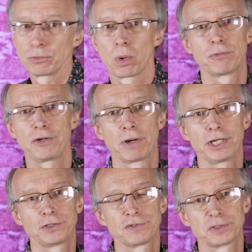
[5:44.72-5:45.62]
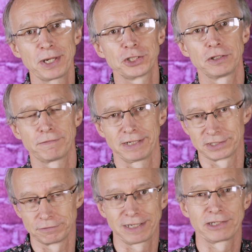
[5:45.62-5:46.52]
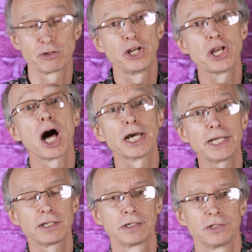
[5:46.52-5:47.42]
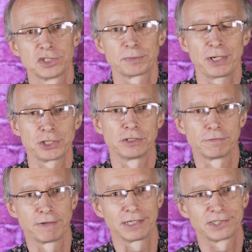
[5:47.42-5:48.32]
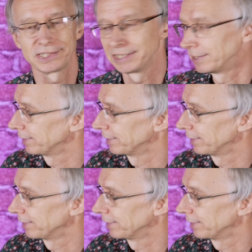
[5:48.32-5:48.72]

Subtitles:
a wide range of special effects. In fact, there are 9 special effects in